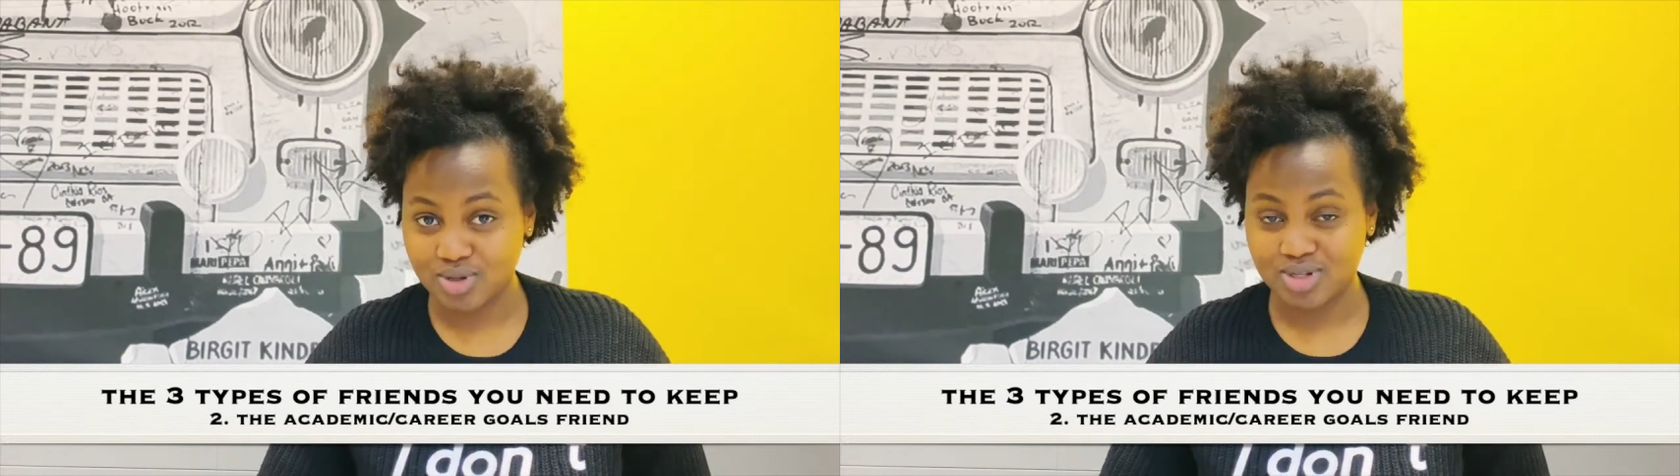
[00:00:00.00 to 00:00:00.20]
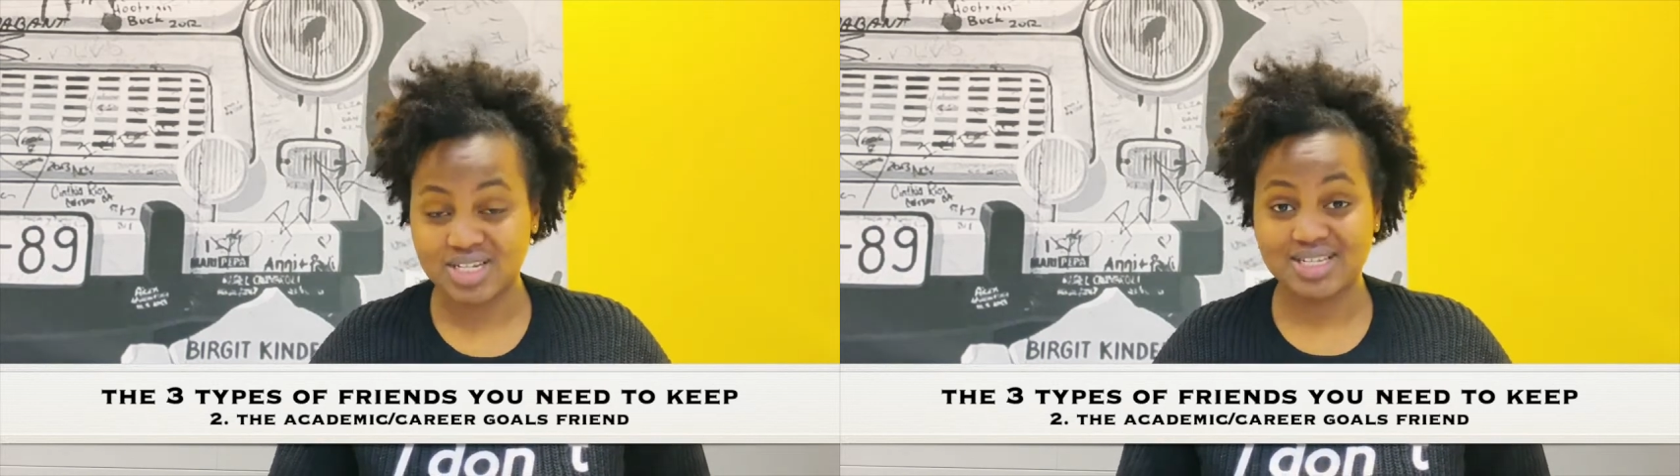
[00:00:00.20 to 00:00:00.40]

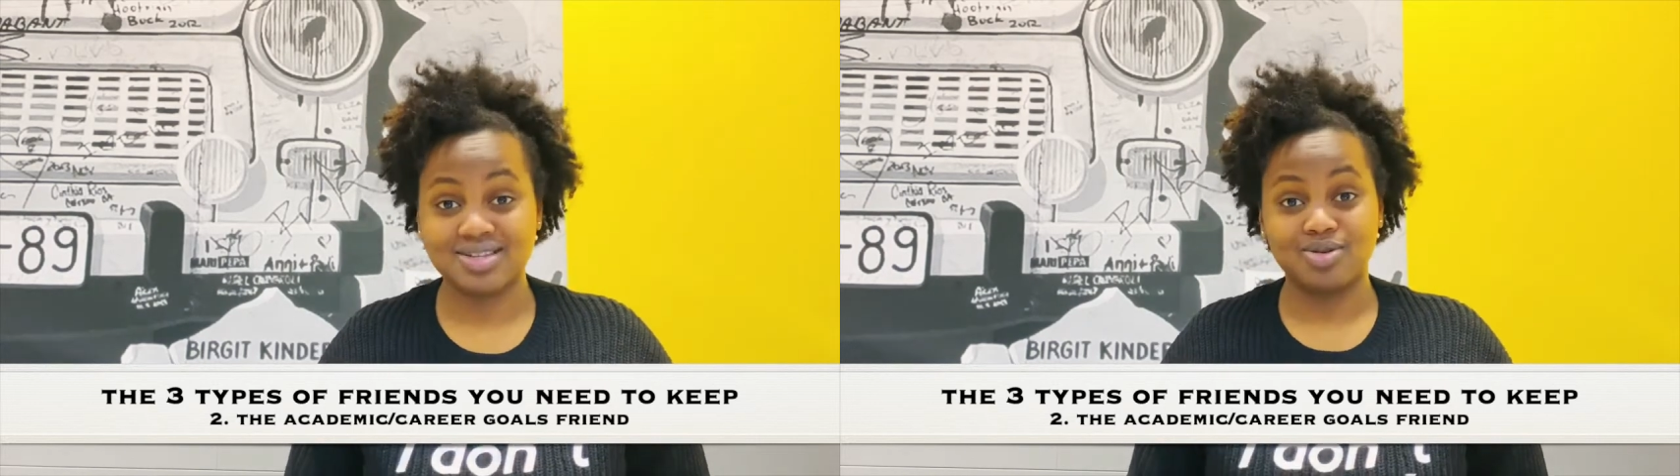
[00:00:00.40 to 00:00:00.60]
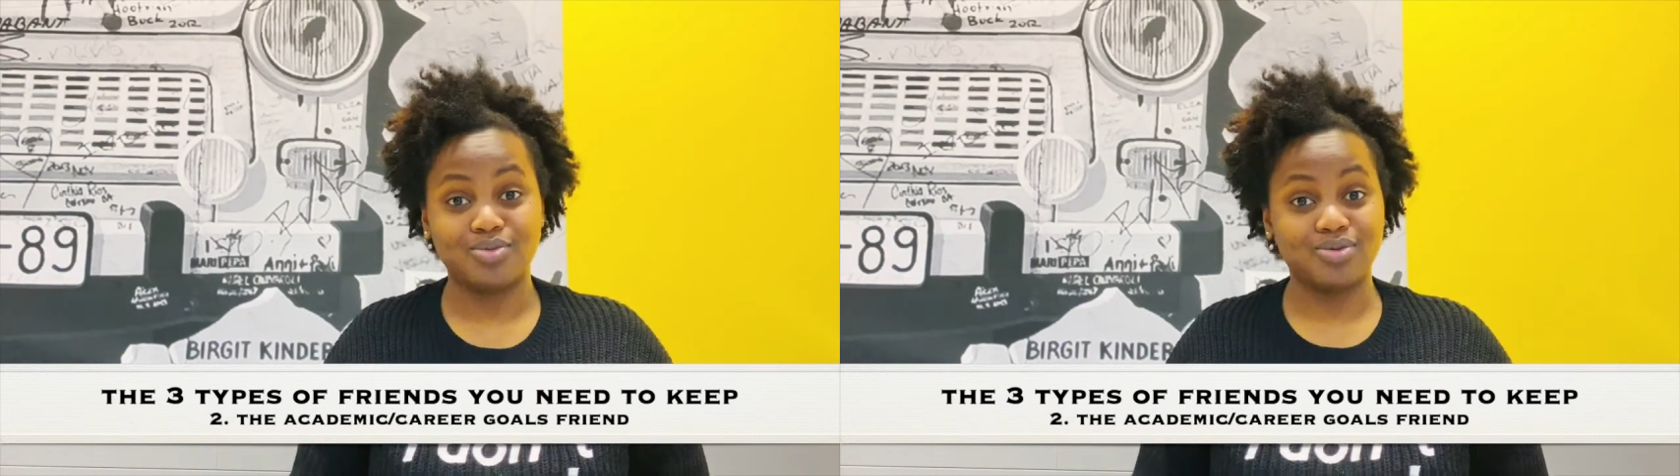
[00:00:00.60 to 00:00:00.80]
destiny
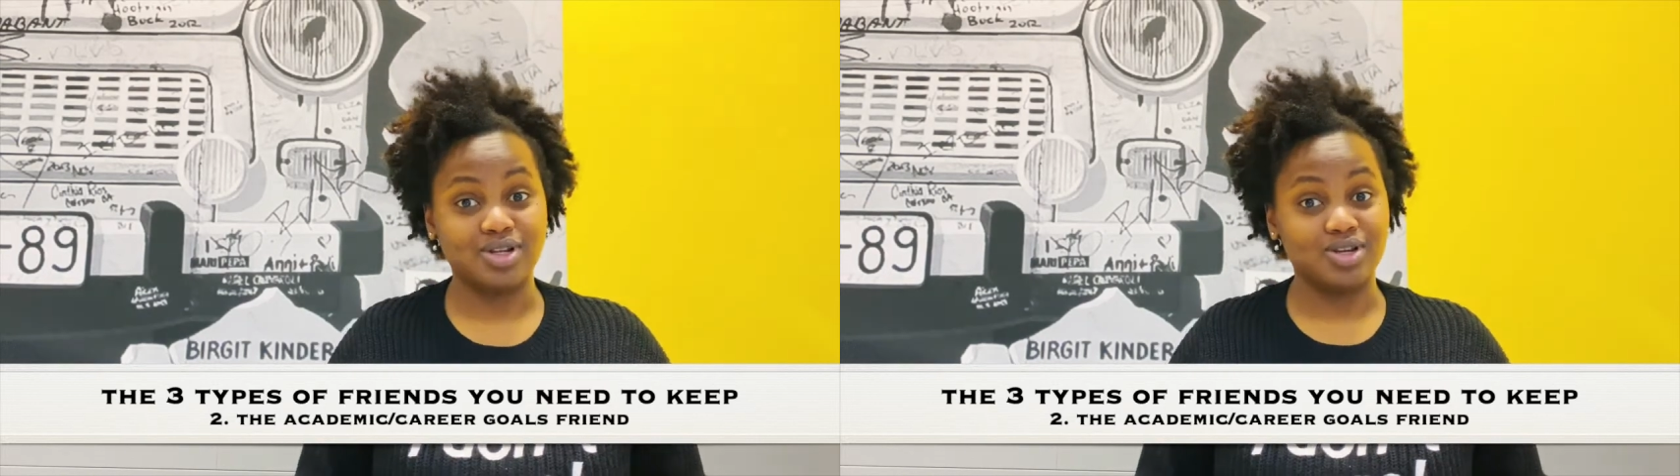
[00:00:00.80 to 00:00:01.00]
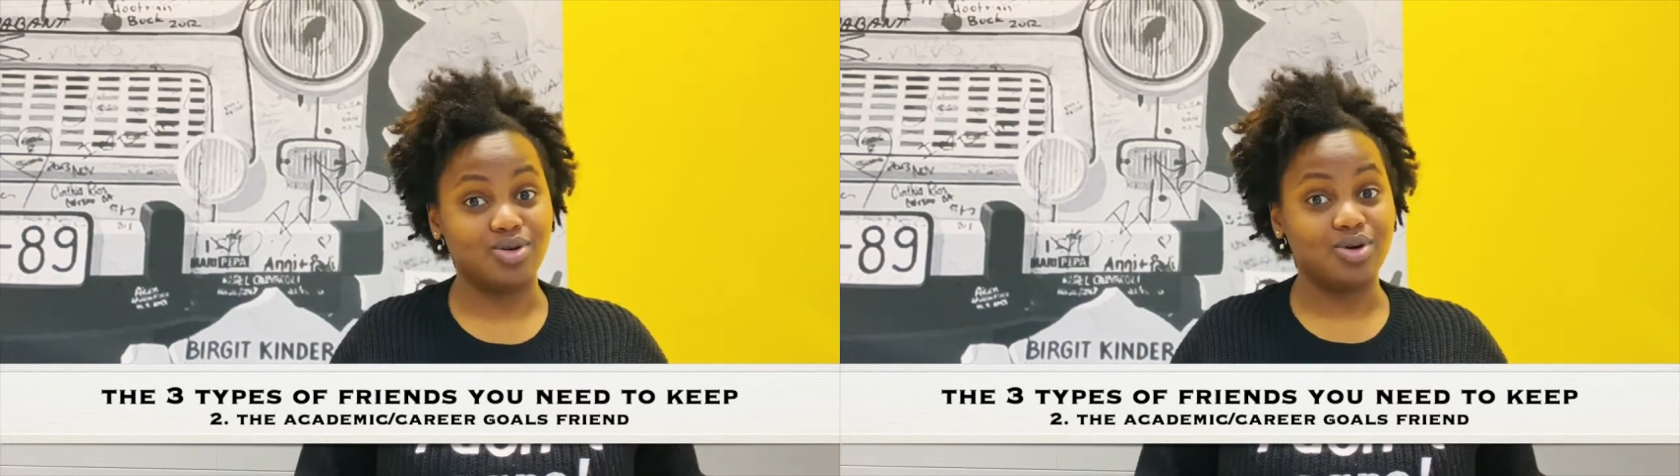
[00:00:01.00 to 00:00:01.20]
or
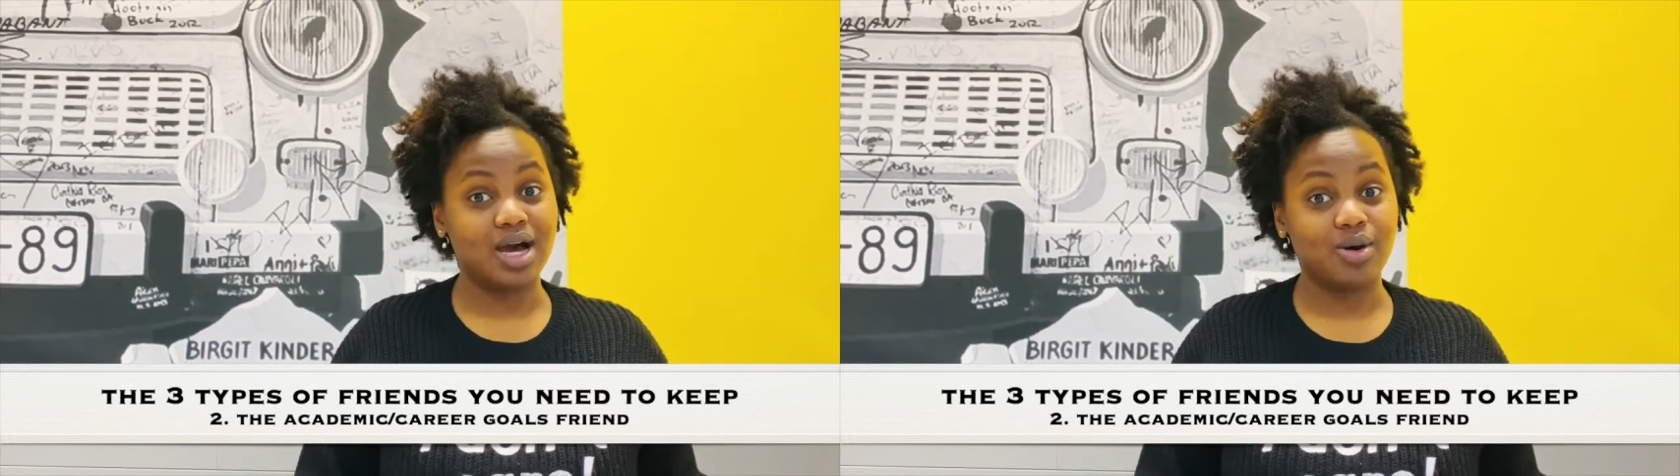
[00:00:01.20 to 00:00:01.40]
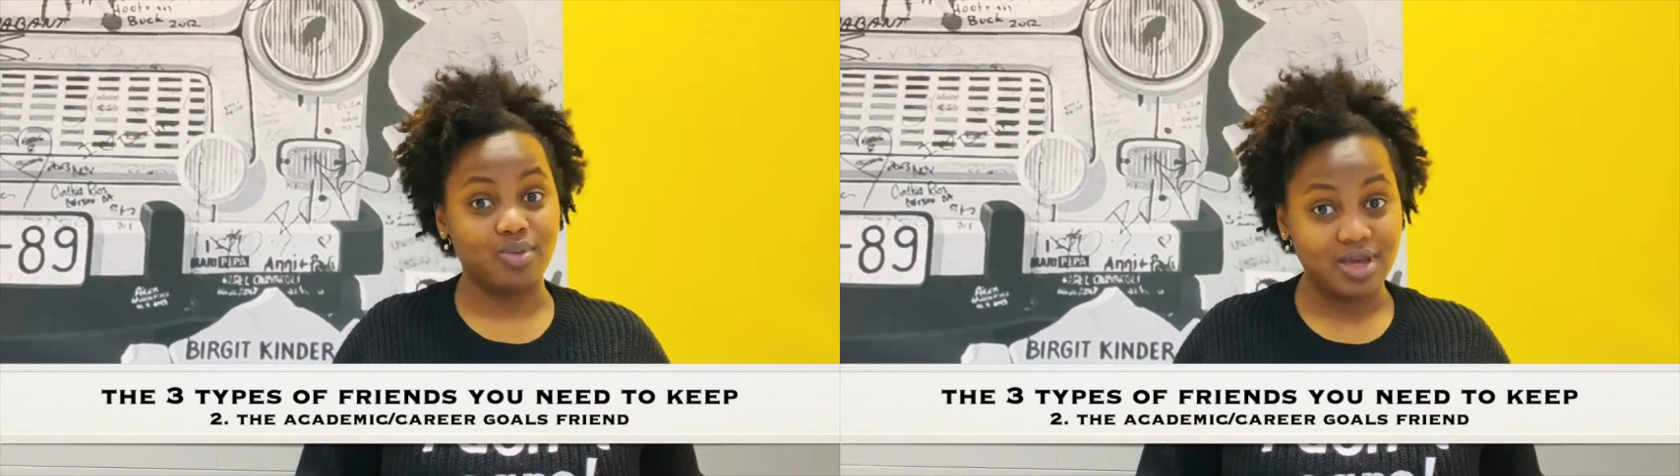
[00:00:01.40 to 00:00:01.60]
pulling you
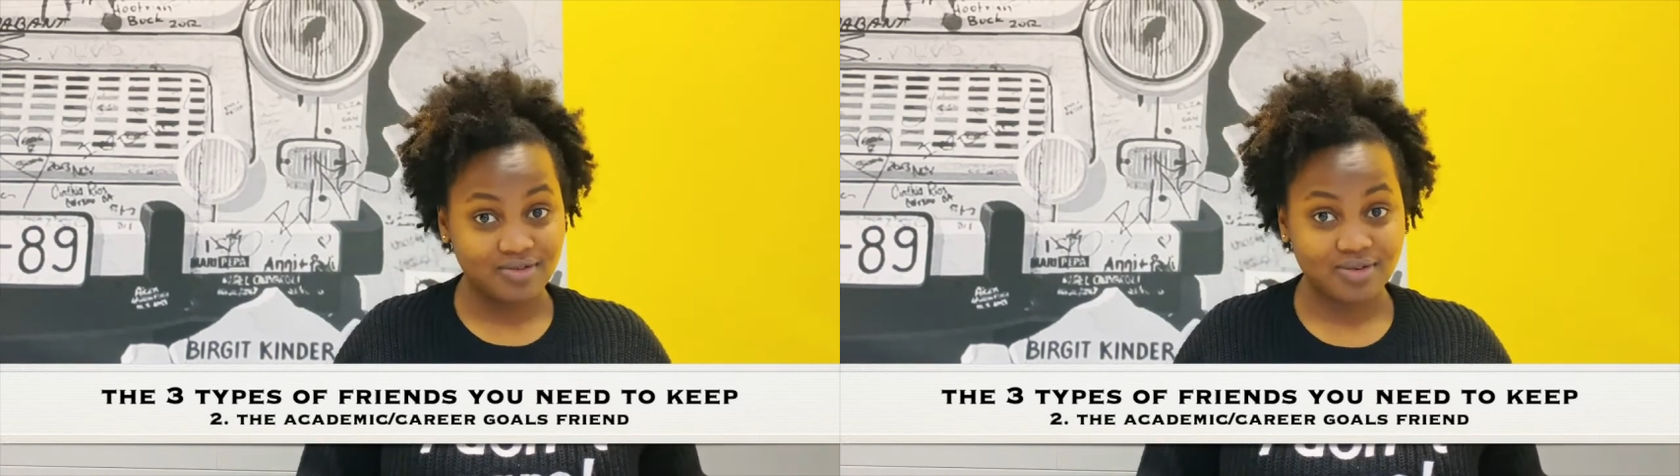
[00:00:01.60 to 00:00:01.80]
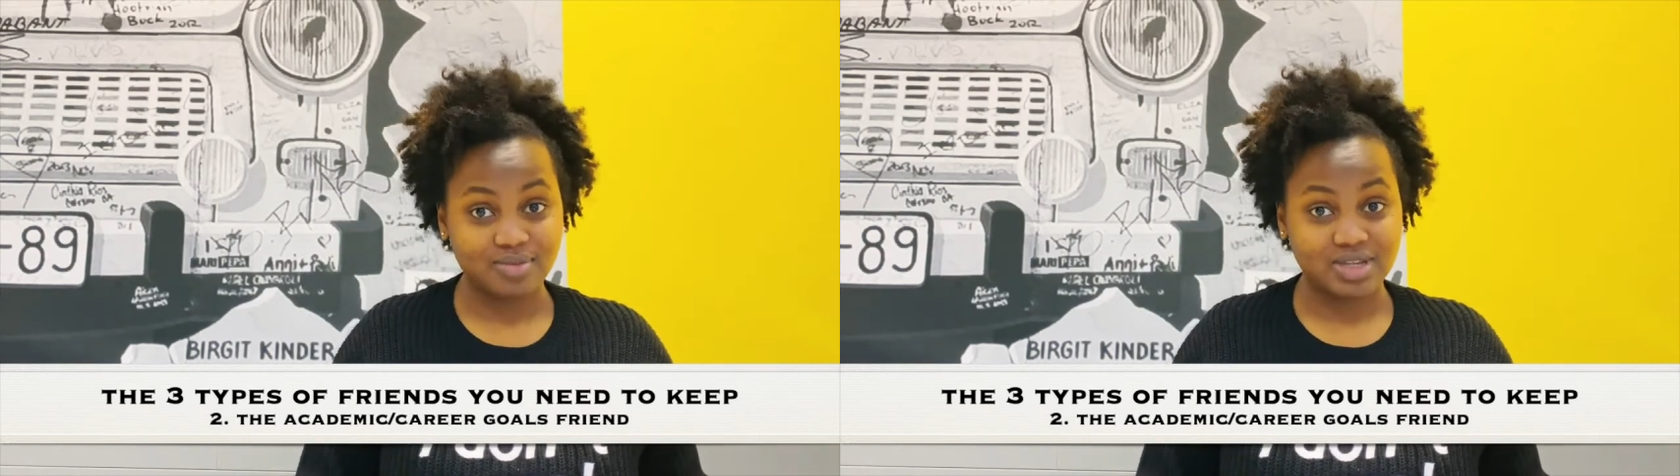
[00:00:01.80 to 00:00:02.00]
away
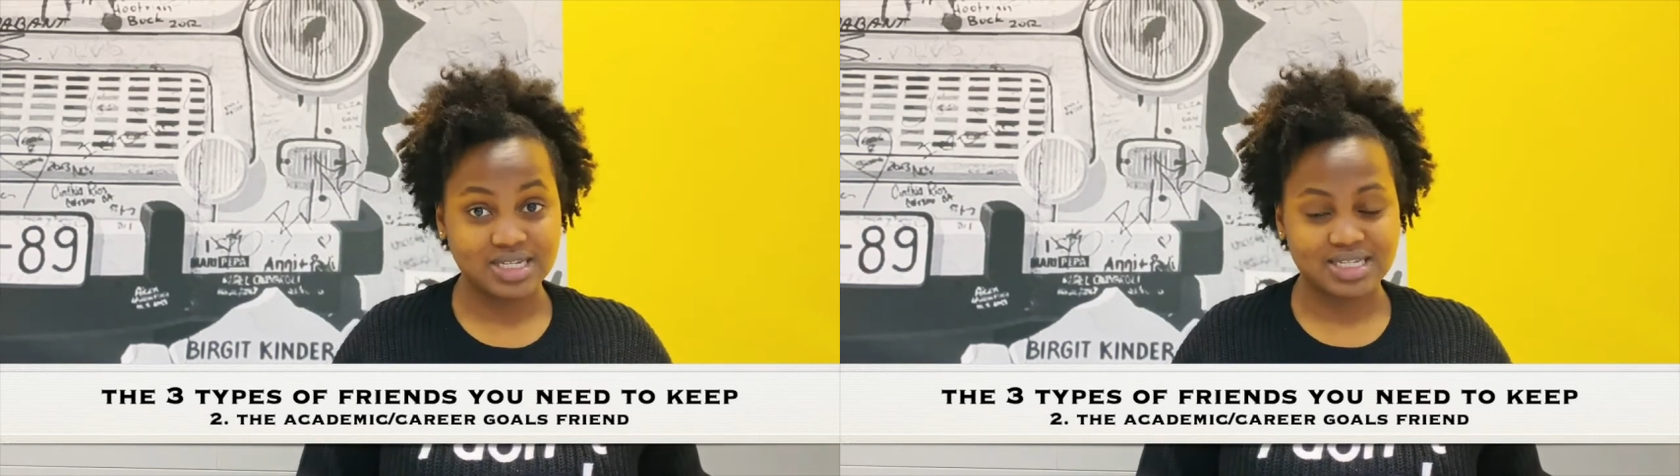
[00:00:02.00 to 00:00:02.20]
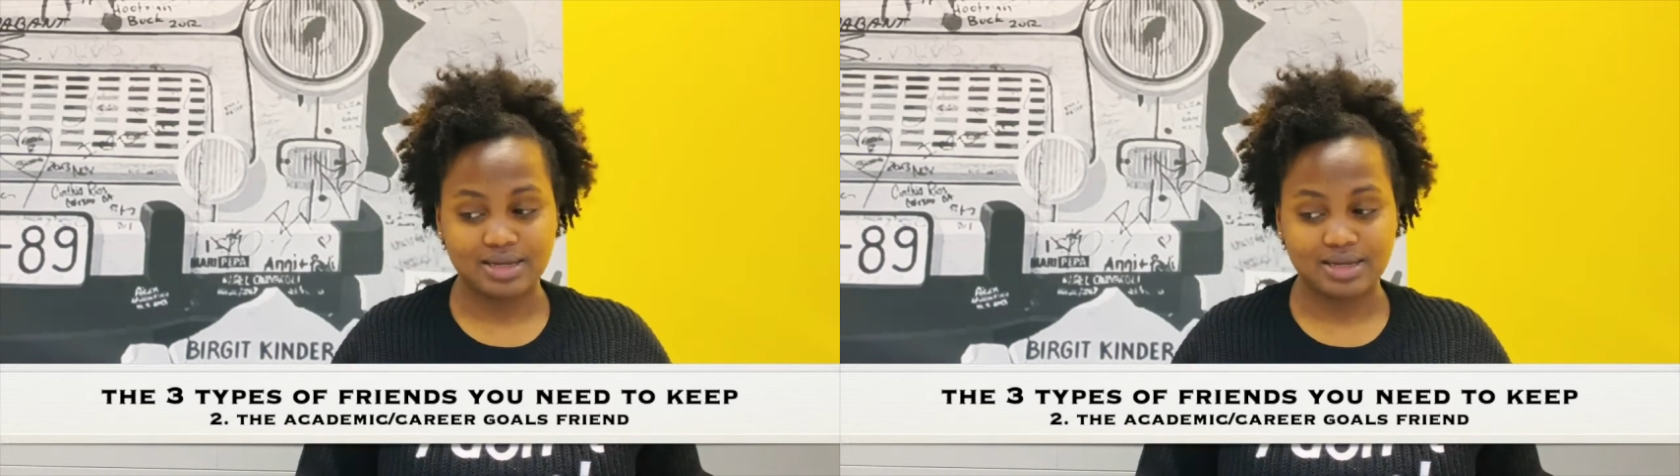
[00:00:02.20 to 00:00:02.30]
from your destiny.